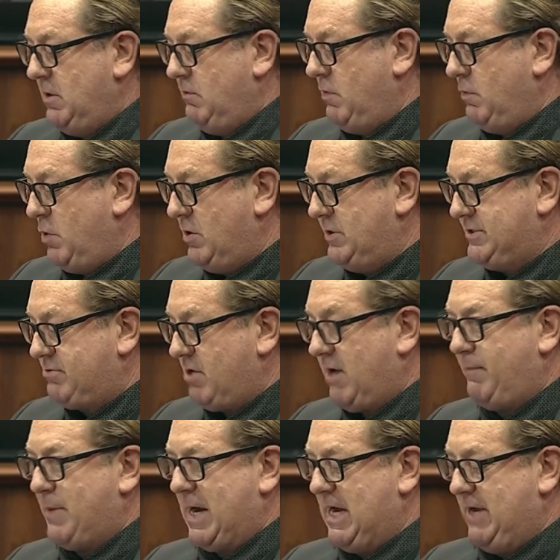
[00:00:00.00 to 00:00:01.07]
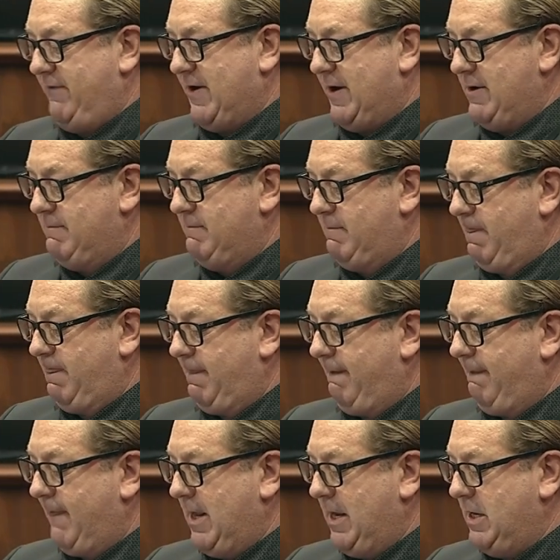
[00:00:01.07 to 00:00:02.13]
Rewards drive behaviour.
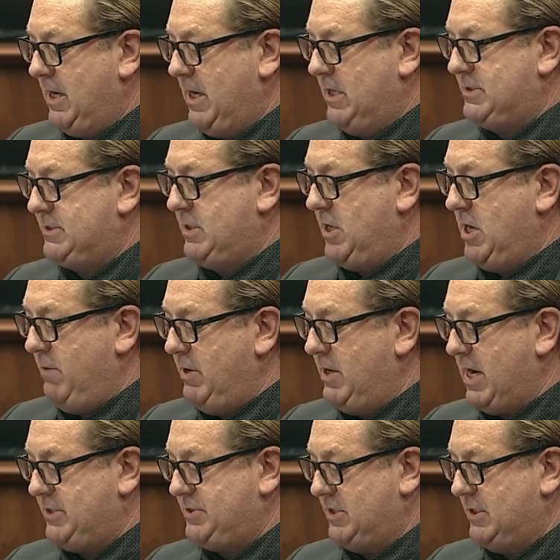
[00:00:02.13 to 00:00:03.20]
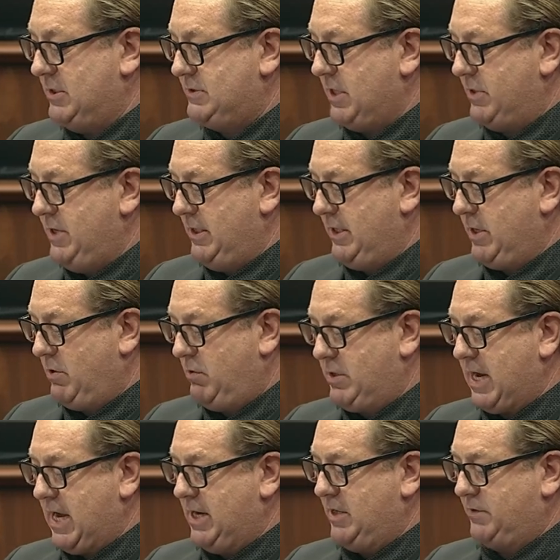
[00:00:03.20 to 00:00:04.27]
It's human nature, so nearly all
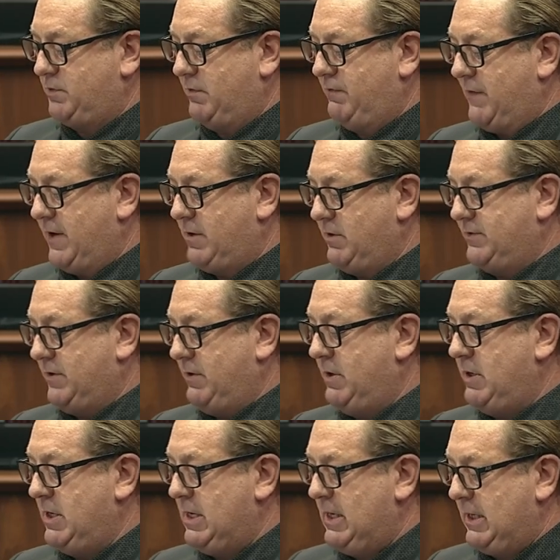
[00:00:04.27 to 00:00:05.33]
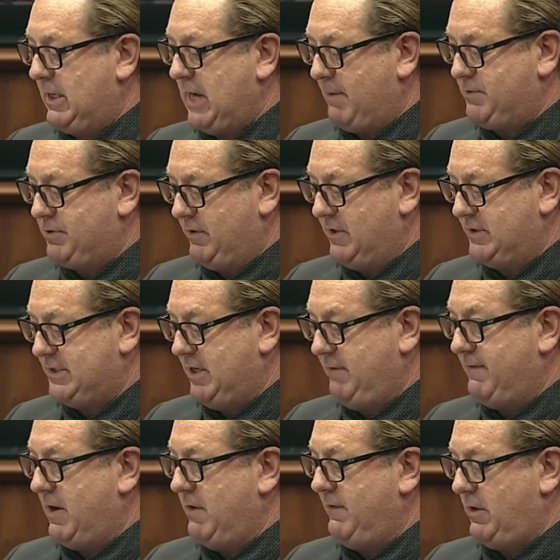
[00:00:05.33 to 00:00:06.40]
candidates will focus on capturing the city
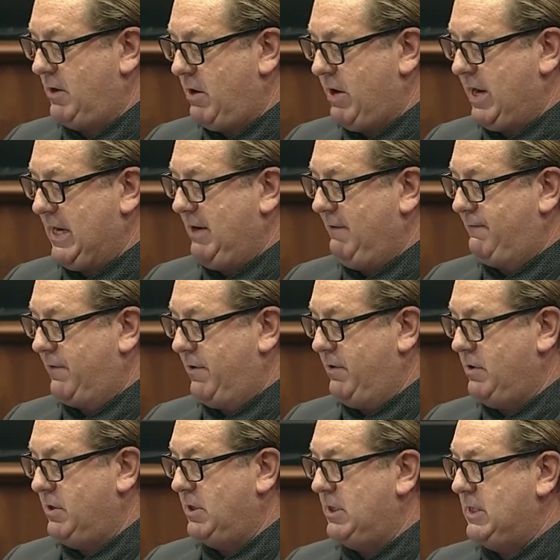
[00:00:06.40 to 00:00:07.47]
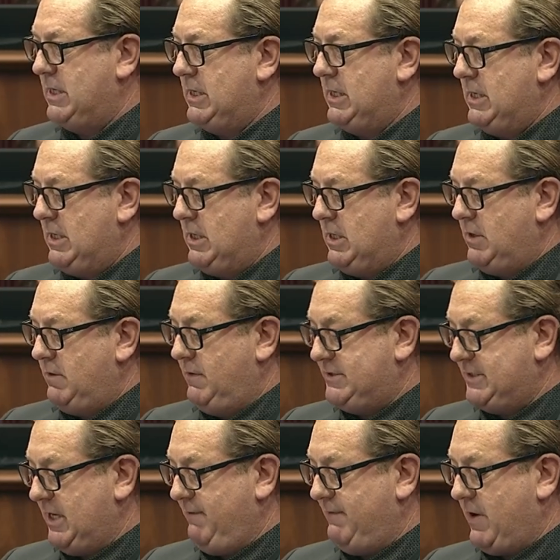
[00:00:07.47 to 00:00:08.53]
vote, the low-hanging fruit. The
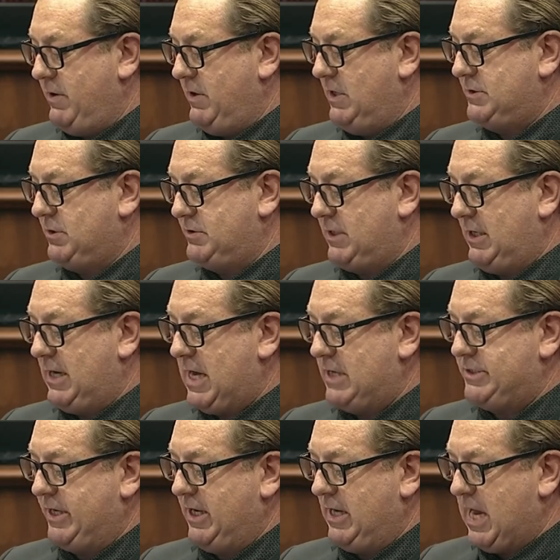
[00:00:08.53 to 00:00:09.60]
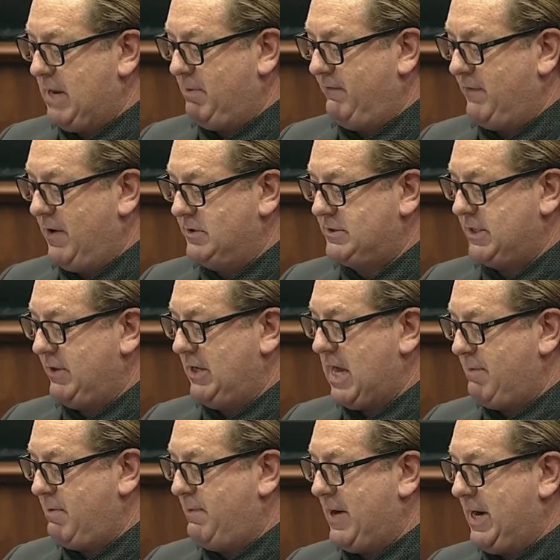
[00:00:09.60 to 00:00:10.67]
city vote is also largely a Labor vote, so the
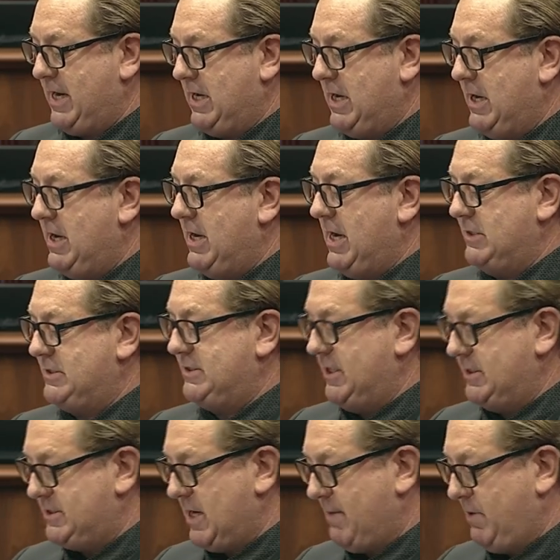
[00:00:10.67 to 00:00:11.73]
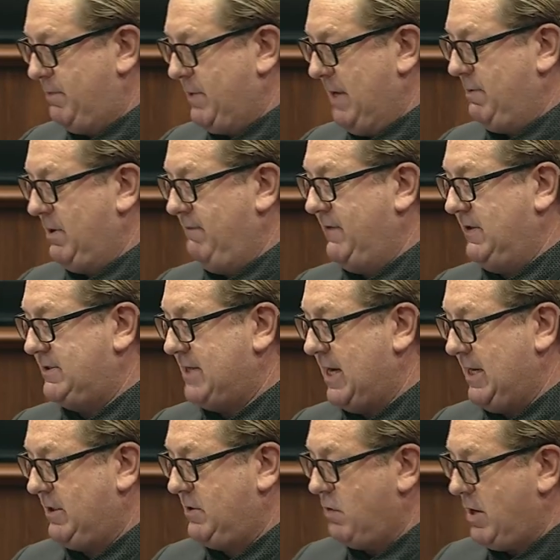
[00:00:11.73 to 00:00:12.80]
Labor Party has stitched up the people of this
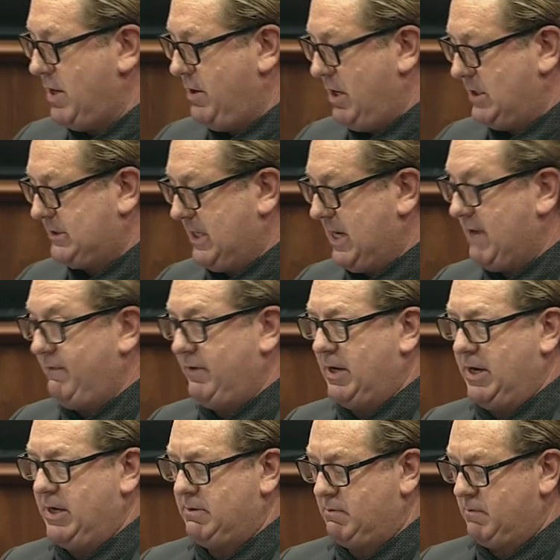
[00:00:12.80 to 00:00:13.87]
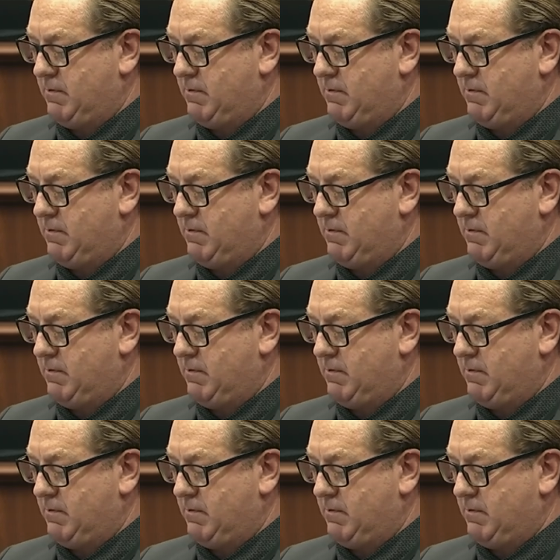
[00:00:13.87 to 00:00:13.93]
state quite nicely, haven't they?